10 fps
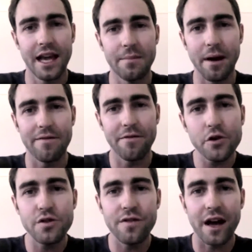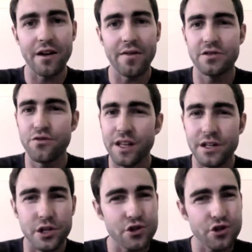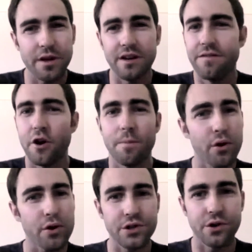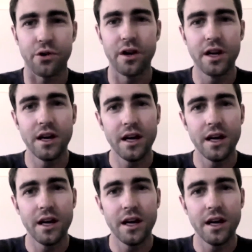And by virtue of that, you have this really distributed, very personal,